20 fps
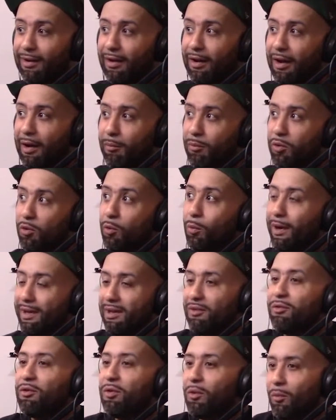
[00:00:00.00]
Um, you're waiting
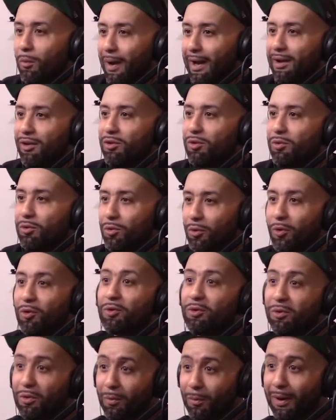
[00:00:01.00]
for the one to talk
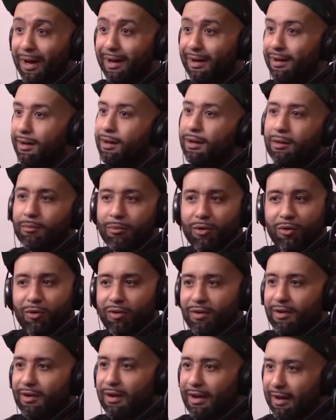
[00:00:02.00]
to the one because
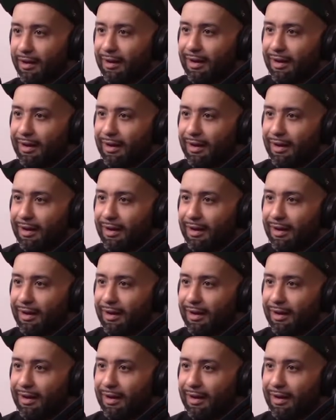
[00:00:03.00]
in in